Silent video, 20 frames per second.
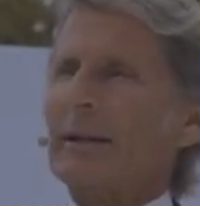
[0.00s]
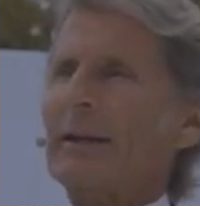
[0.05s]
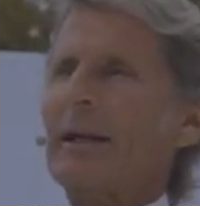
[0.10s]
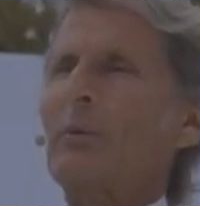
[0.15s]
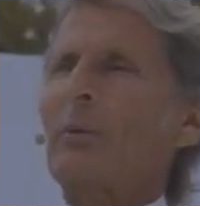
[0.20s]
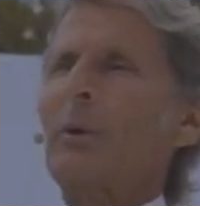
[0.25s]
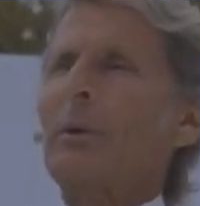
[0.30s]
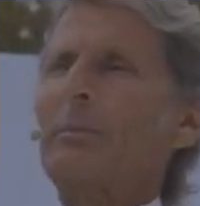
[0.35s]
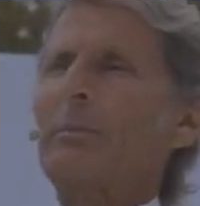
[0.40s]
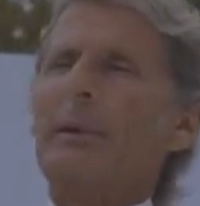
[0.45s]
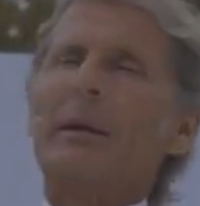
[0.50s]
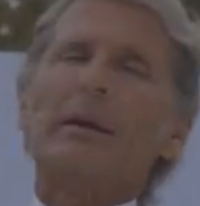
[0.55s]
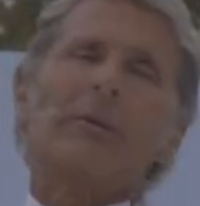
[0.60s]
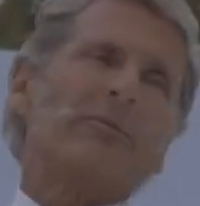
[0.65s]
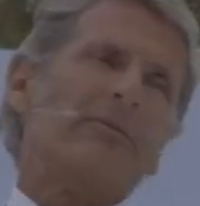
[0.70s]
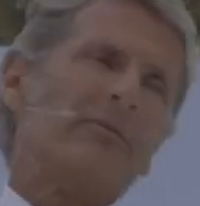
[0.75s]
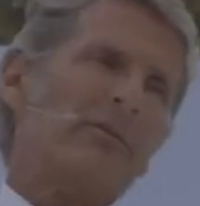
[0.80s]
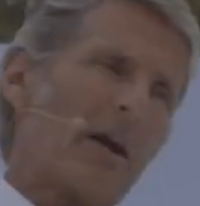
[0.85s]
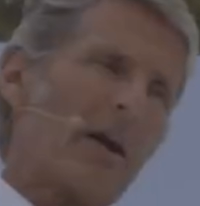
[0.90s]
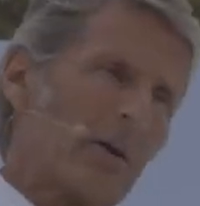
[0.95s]
they will be
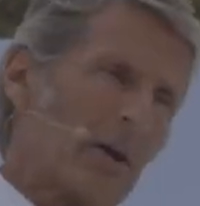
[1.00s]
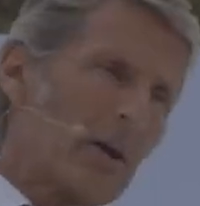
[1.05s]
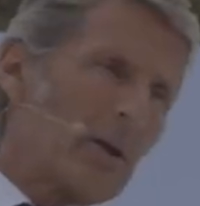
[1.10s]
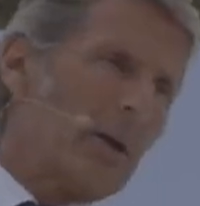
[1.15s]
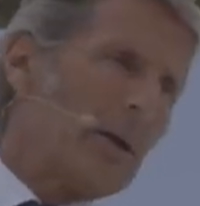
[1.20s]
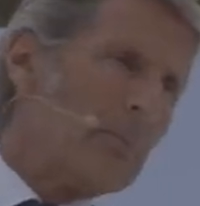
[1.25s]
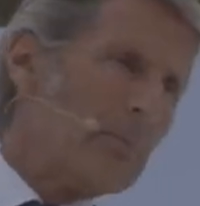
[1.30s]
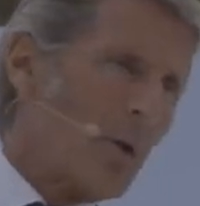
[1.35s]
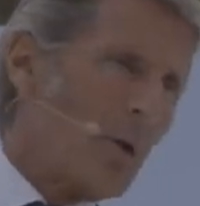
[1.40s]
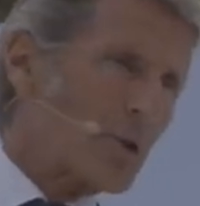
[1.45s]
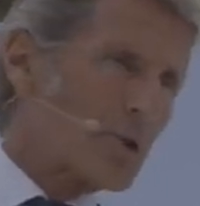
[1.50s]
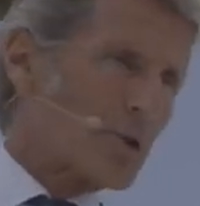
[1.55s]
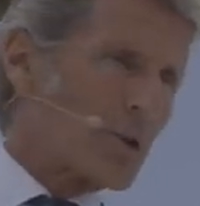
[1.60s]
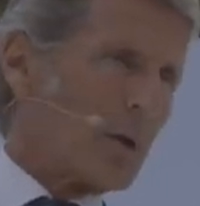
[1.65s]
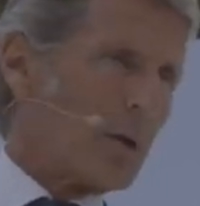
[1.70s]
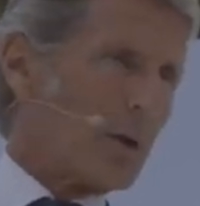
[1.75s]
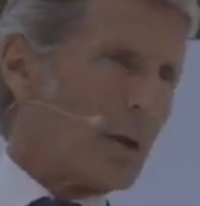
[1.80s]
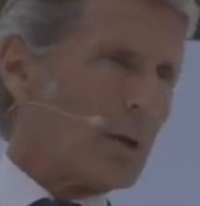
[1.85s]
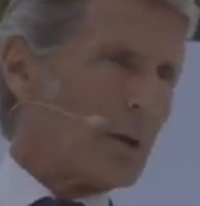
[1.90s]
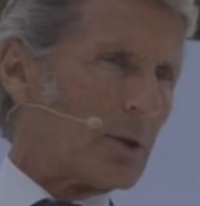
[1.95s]
very
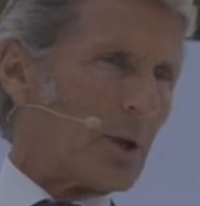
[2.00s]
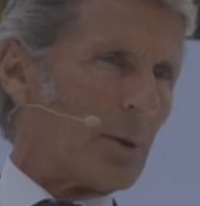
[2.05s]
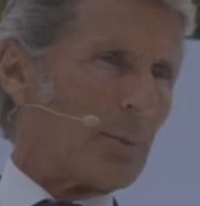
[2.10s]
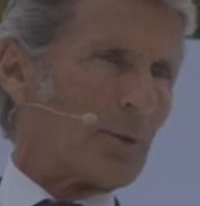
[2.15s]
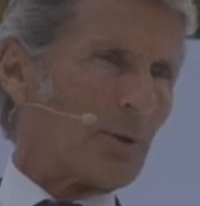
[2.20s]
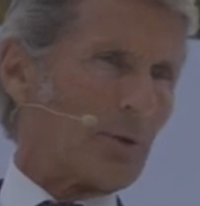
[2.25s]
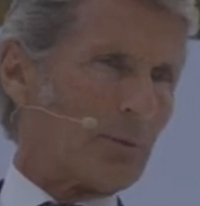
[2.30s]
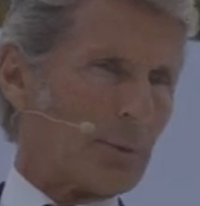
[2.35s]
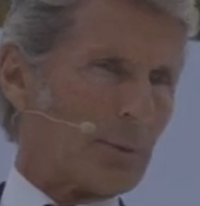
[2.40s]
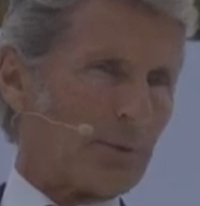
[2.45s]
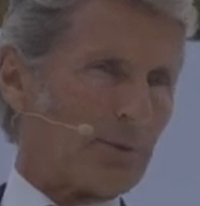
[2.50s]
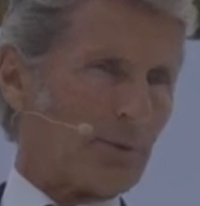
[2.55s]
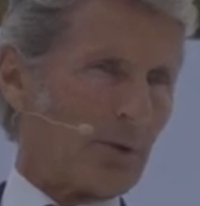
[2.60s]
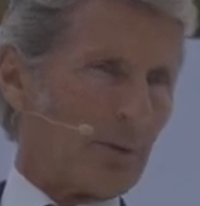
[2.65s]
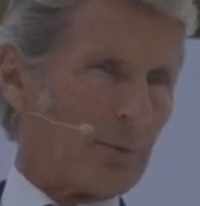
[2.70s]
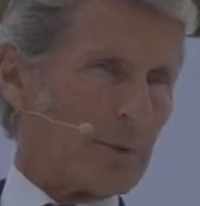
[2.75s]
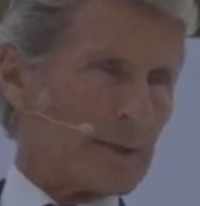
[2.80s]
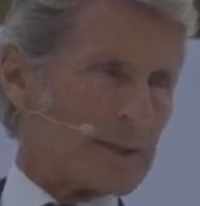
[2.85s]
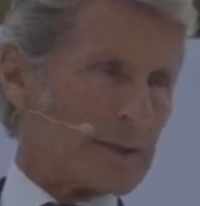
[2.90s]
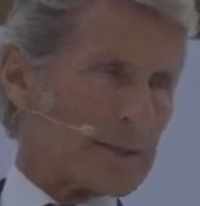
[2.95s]
emotional in terms of
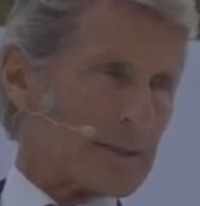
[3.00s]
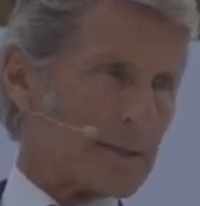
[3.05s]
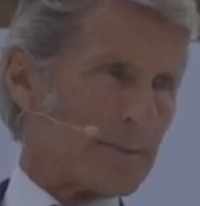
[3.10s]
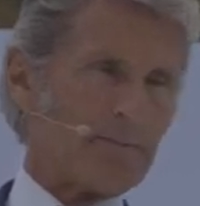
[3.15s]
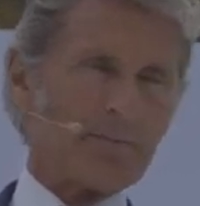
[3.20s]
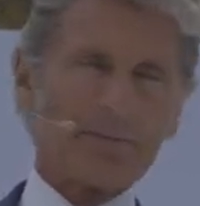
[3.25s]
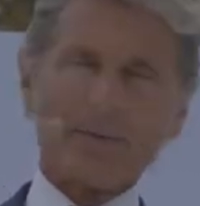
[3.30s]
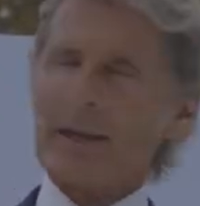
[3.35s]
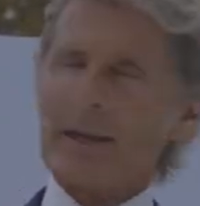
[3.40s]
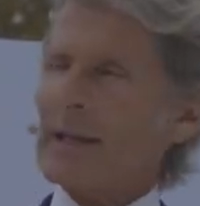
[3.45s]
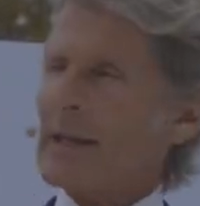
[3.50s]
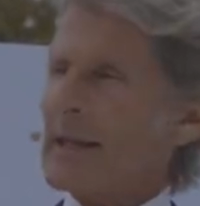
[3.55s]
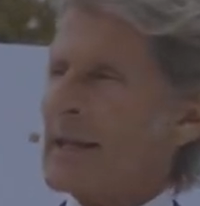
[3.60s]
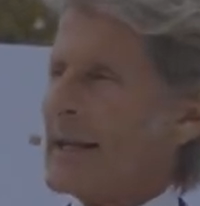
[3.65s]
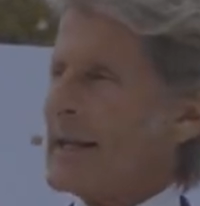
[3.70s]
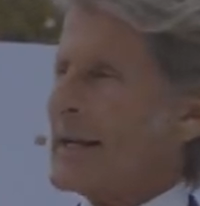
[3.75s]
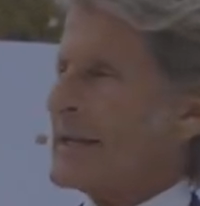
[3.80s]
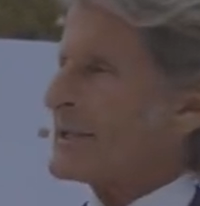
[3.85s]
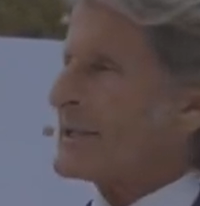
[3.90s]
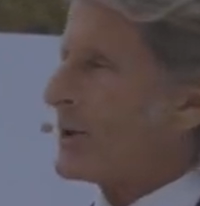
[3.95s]
performance.
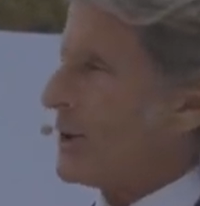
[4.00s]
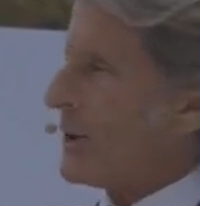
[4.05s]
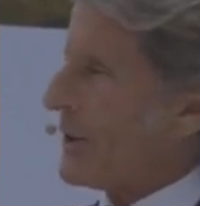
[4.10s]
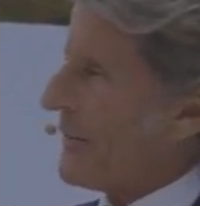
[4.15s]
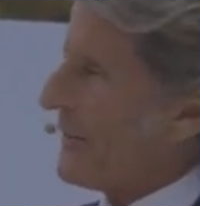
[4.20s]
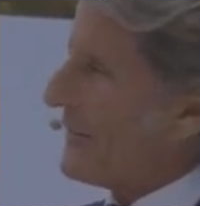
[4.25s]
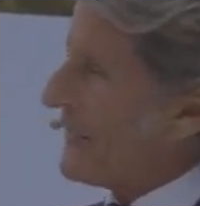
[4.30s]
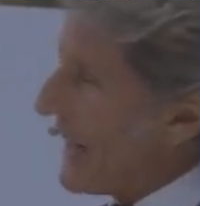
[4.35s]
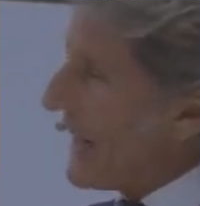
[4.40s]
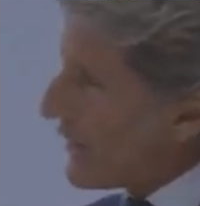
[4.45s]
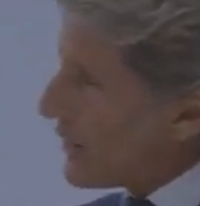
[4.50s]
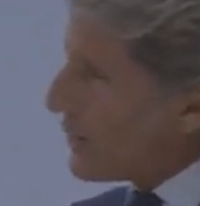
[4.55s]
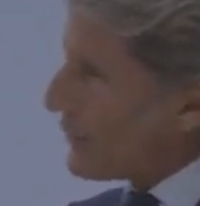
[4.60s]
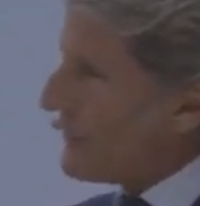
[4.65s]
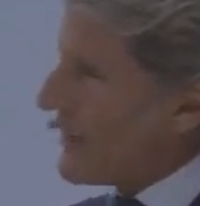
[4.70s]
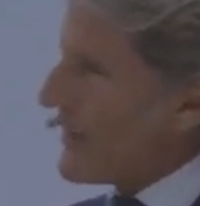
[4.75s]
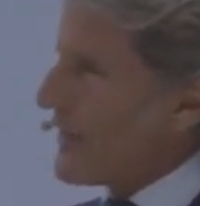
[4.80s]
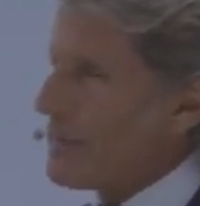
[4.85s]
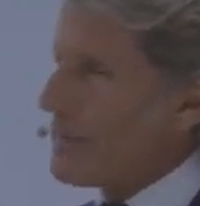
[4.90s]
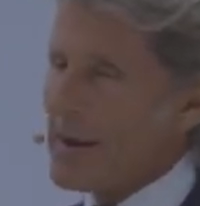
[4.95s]
So thank you
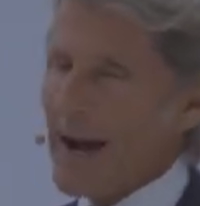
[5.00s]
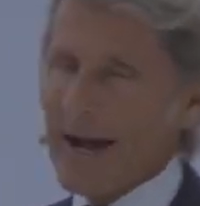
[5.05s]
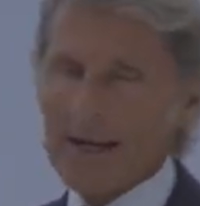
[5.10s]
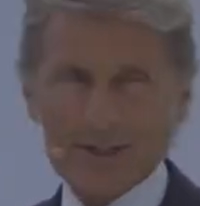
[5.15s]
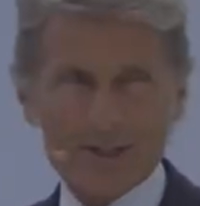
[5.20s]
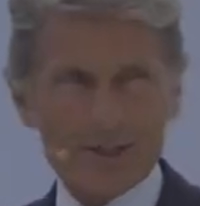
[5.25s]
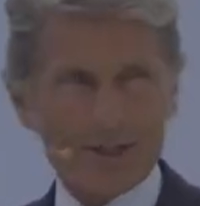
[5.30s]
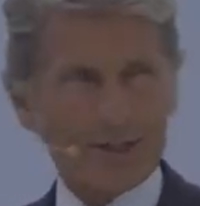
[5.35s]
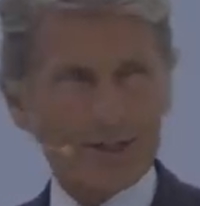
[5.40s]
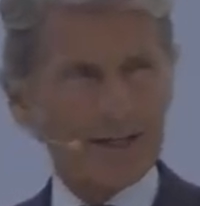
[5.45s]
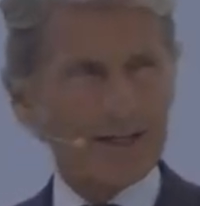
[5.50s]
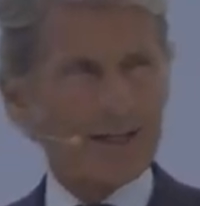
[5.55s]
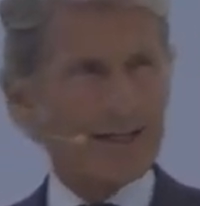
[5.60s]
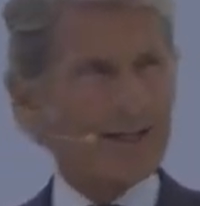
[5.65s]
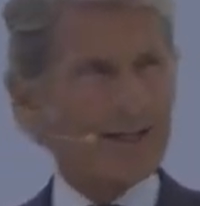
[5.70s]
very much.